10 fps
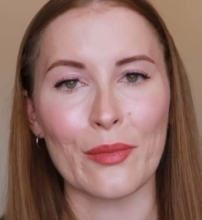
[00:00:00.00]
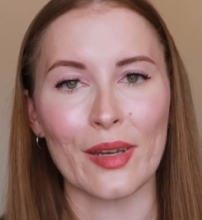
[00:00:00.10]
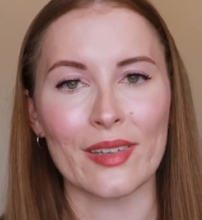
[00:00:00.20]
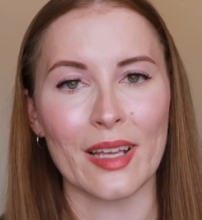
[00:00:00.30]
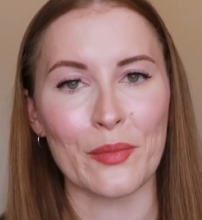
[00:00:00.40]

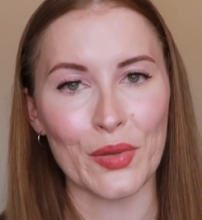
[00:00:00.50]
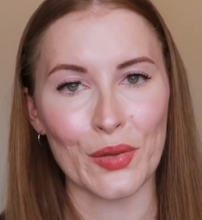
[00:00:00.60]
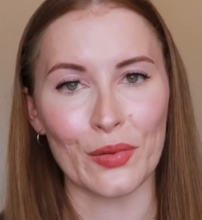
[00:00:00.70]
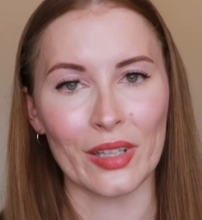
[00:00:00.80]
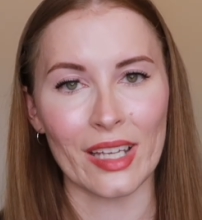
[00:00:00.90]
because I'm
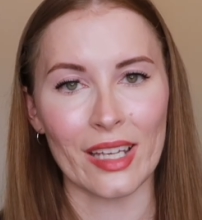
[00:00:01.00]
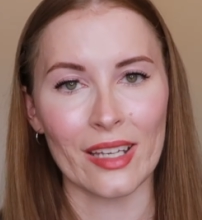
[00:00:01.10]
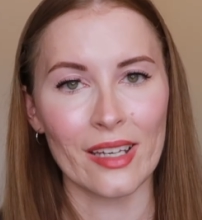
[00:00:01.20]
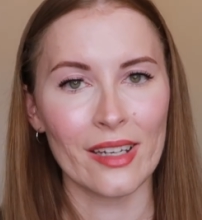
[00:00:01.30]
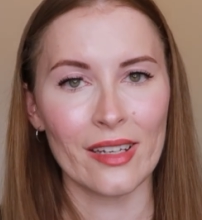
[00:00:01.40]

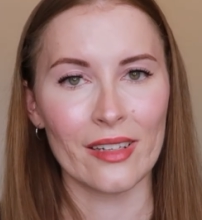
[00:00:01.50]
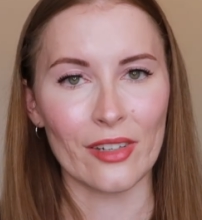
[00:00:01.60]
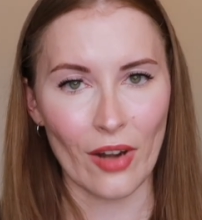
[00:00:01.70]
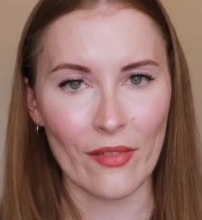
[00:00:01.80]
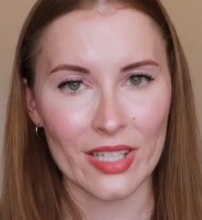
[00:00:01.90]
purely
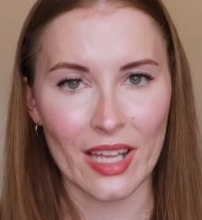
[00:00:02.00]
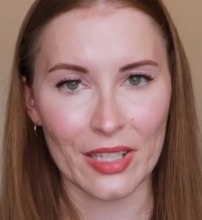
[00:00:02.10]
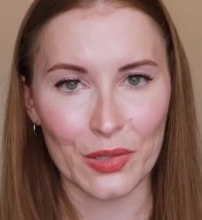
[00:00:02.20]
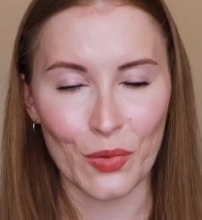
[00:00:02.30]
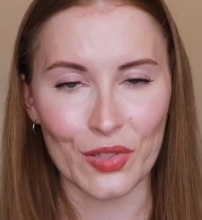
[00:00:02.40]

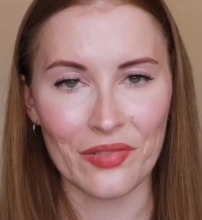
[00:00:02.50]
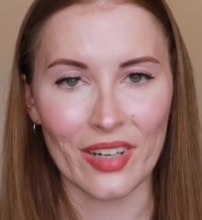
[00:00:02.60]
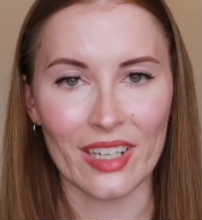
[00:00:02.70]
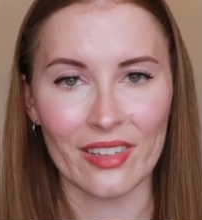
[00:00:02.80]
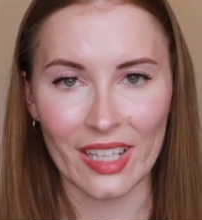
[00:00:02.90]
gravitating towards
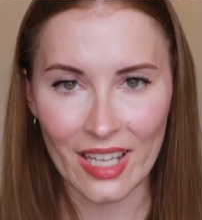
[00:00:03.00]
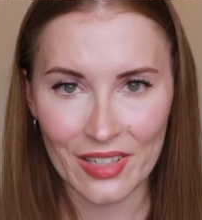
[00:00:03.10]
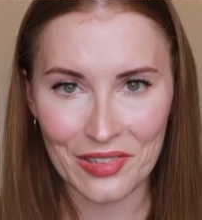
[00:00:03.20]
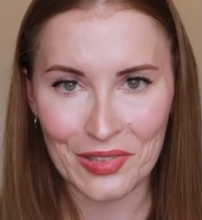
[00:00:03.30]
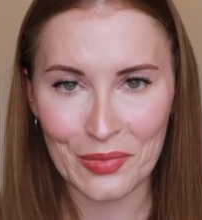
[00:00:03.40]
reading on the
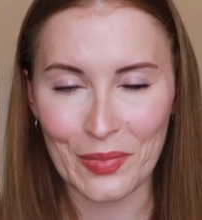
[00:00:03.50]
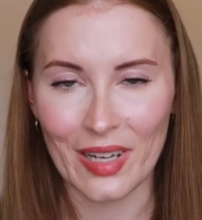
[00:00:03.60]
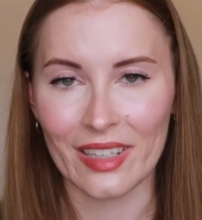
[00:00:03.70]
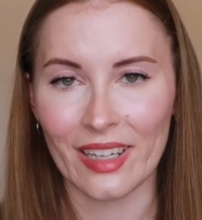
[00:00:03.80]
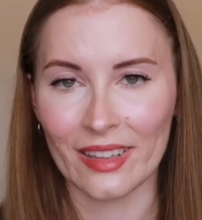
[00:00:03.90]
Kindle,
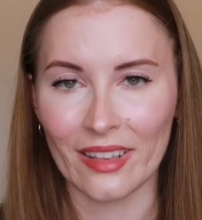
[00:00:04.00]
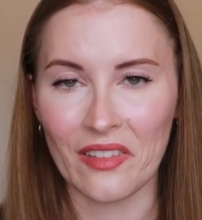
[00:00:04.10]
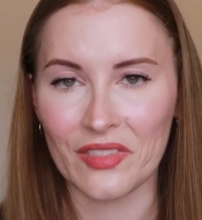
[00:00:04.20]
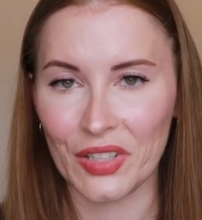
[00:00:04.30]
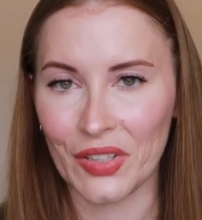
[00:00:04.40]
but I
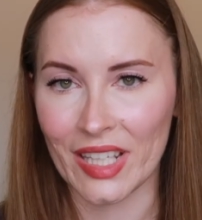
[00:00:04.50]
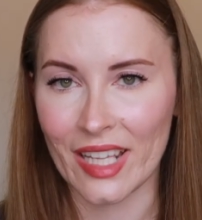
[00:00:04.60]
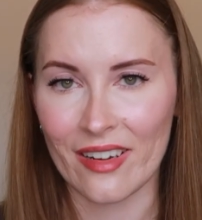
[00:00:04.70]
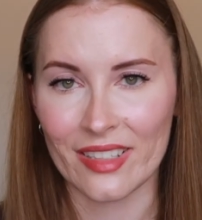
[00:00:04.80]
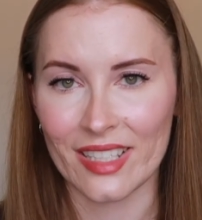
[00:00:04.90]
love to look in
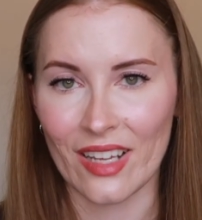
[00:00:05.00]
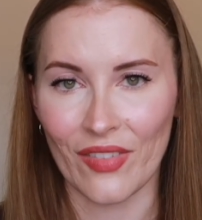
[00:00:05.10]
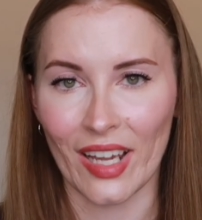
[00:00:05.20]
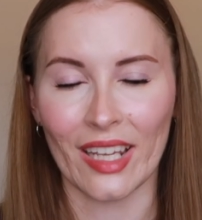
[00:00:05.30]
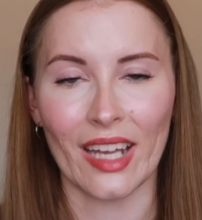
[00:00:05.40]
there and see if
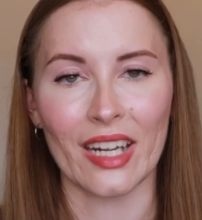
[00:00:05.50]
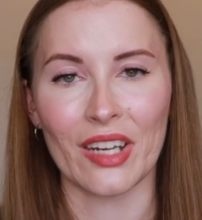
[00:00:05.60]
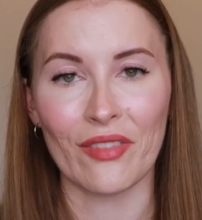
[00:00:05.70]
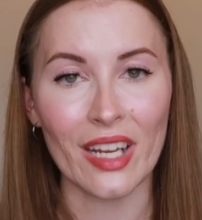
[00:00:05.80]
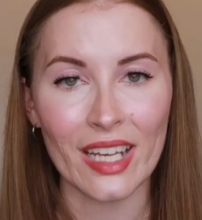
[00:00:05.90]
I can get
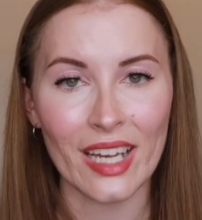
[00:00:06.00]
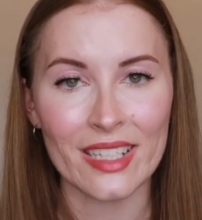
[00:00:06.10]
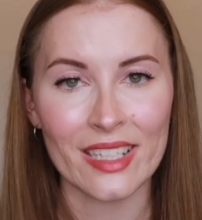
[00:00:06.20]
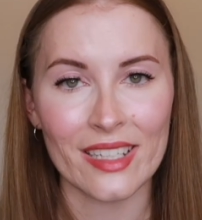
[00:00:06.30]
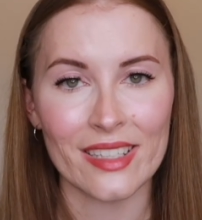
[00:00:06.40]
any reading
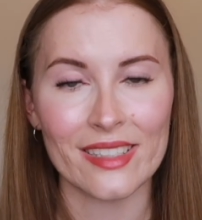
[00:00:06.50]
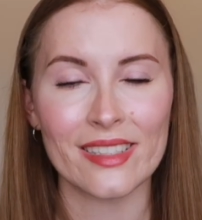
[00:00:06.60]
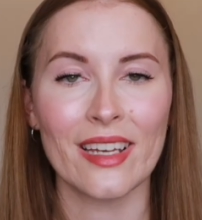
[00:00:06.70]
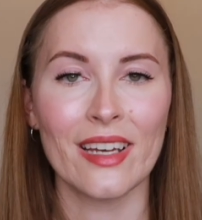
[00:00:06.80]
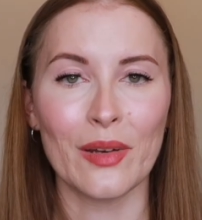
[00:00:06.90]

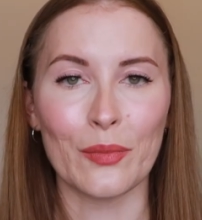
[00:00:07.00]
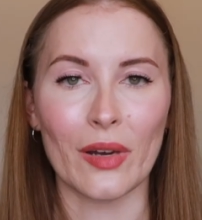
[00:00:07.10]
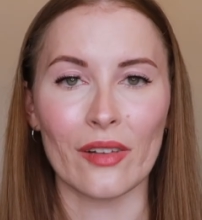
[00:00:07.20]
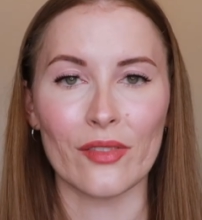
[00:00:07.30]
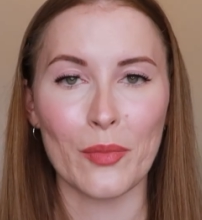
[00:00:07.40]
ideas.
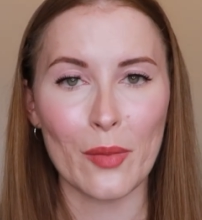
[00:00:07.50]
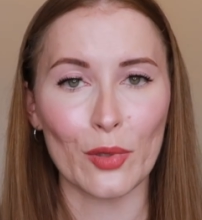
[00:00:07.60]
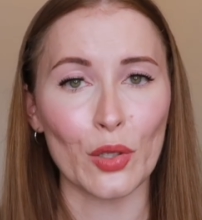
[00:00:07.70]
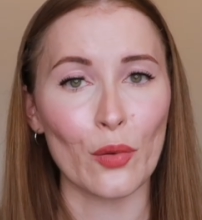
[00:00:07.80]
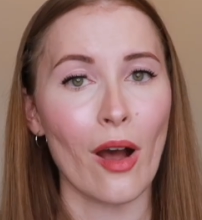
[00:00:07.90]
But for
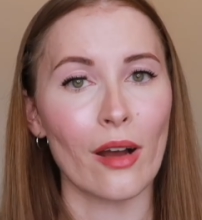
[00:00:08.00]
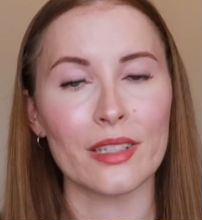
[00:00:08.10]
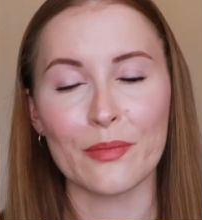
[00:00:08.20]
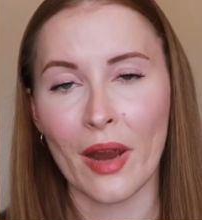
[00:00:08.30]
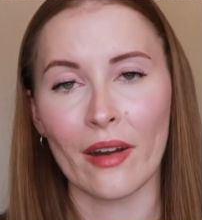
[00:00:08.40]
people who
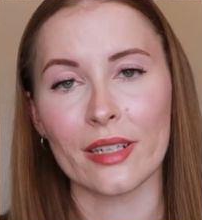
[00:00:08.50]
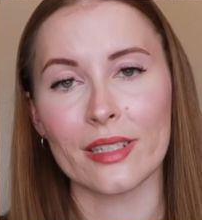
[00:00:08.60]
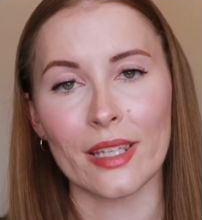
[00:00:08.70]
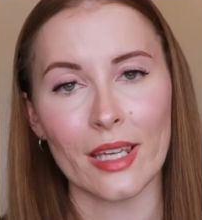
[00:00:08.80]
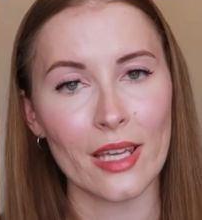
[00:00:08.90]
aren't married
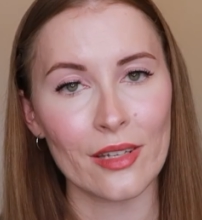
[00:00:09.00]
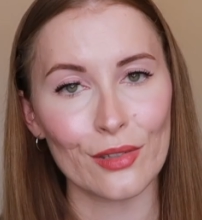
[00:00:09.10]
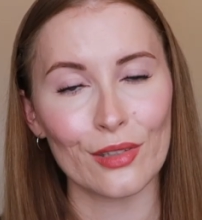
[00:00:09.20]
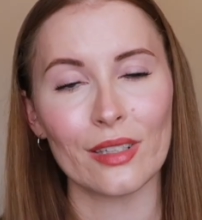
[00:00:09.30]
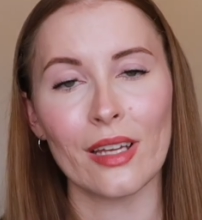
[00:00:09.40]
to the
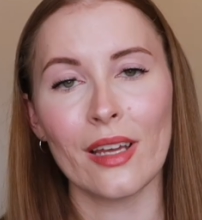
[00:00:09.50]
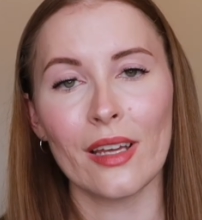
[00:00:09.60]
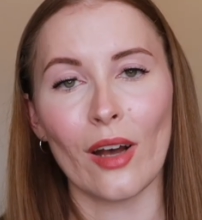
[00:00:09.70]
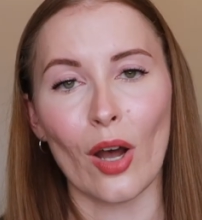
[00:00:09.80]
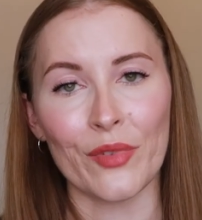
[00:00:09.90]
Kindle,
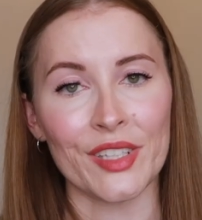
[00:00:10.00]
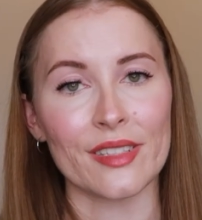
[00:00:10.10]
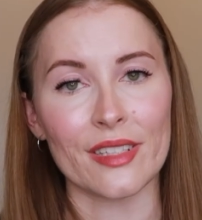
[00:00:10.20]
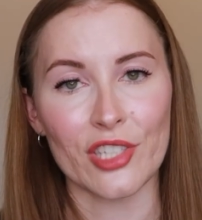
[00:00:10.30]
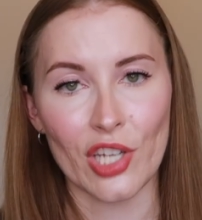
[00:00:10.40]

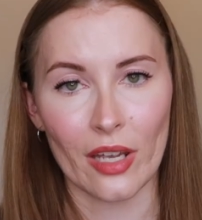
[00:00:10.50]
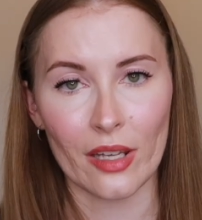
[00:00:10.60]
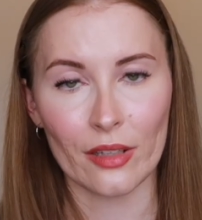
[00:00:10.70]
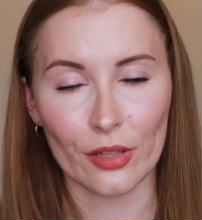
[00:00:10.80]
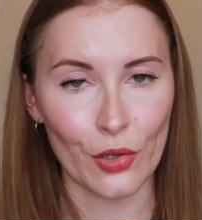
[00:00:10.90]
obviously
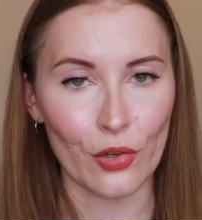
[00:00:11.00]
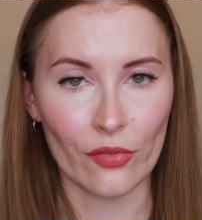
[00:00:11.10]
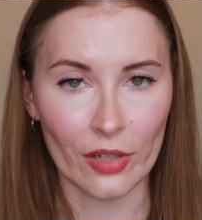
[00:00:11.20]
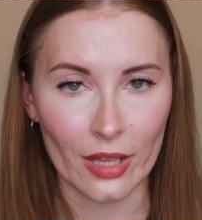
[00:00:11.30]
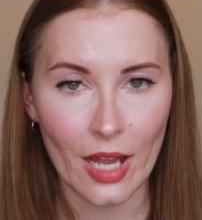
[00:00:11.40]
check local
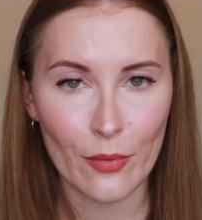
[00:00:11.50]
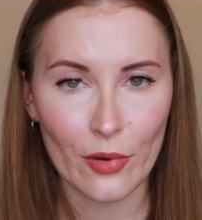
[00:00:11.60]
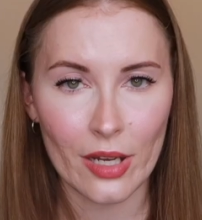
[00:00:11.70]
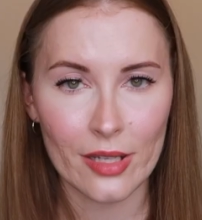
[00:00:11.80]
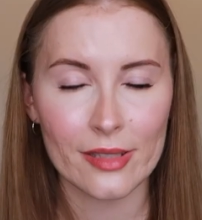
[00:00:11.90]
free
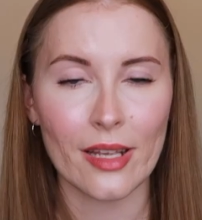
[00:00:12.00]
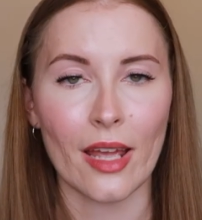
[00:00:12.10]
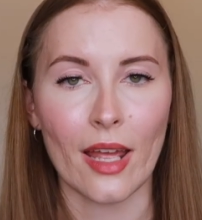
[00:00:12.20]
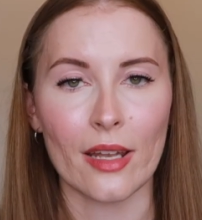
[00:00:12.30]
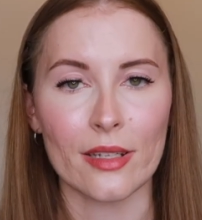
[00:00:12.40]
libraries,
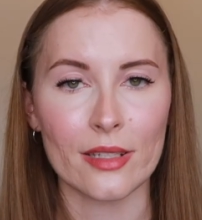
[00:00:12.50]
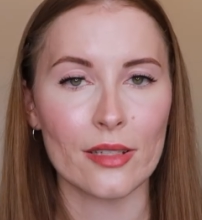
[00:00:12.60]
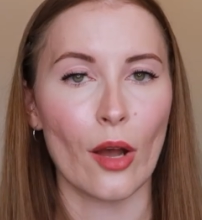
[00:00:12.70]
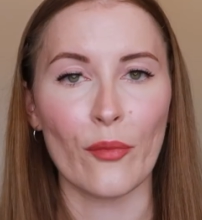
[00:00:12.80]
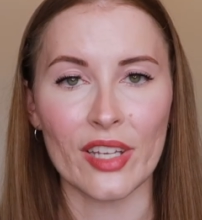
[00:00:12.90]
and
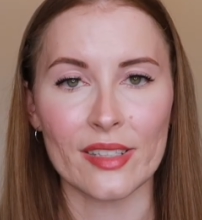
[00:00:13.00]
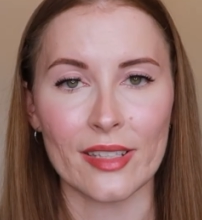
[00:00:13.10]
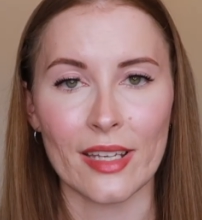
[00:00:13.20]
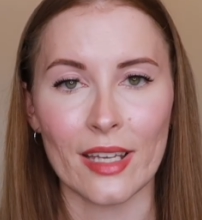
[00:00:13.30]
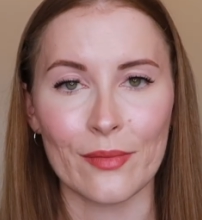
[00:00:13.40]

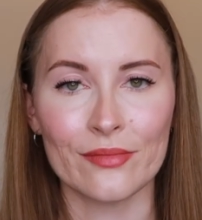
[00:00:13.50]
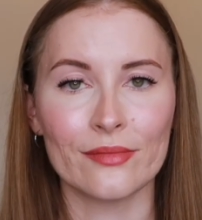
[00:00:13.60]
obviously,